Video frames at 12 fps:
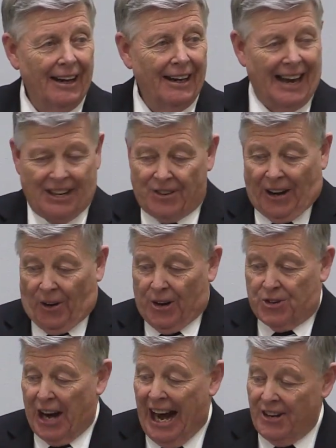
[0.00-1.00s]
That's not going
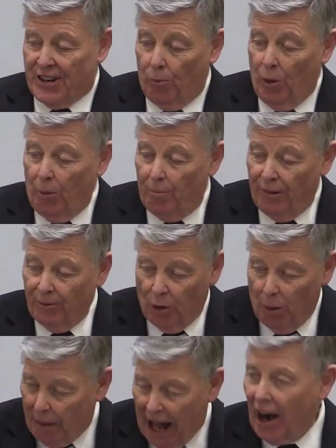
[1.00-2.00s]
to change that we'll,
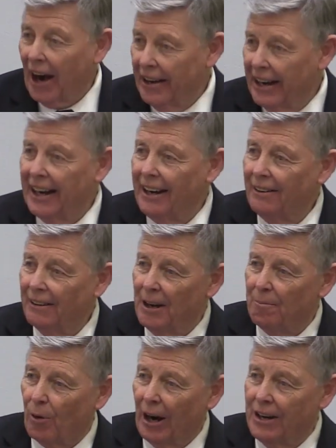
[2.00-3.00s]
we'll bow our knee
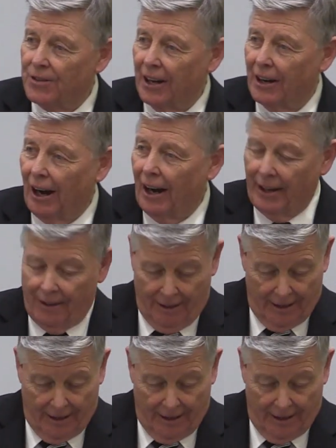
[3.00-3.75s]
and praise to God.